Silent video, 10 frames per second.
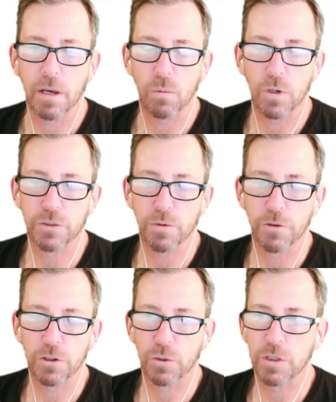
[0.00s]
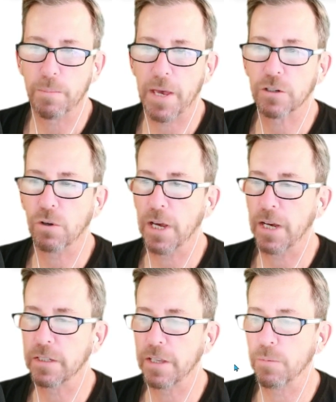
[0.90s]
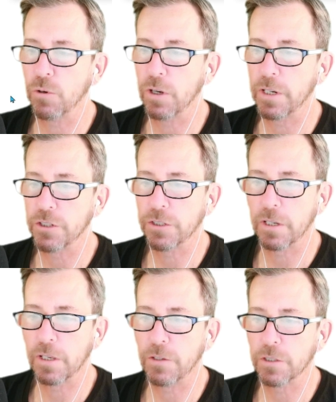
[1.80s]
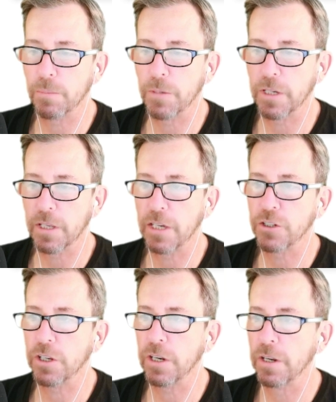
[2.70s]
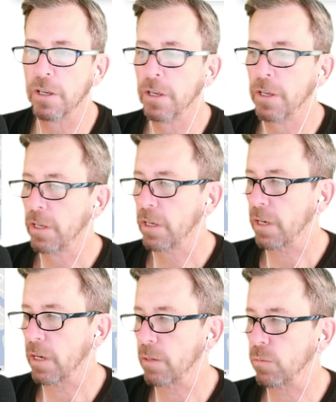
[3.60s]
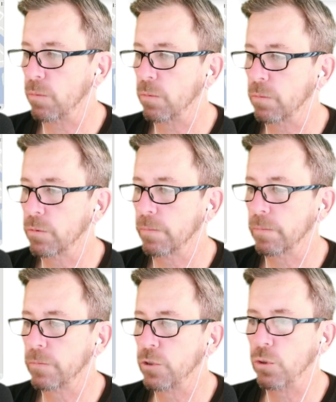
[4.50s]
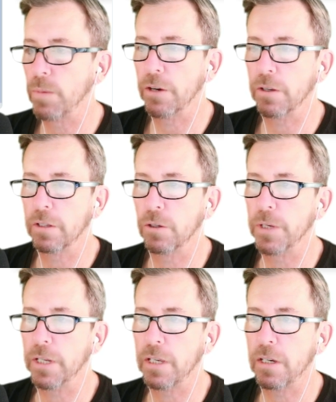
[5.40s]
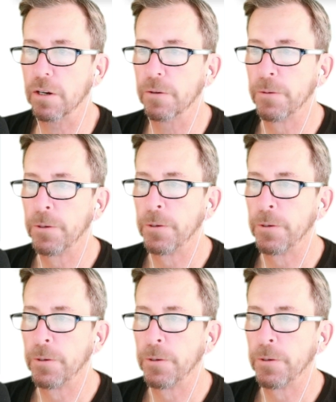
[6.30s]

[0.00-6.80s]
what's referred to as the Magnolia Heights neighborhood. And just to give you some indication, we'll zoom out a little bit here.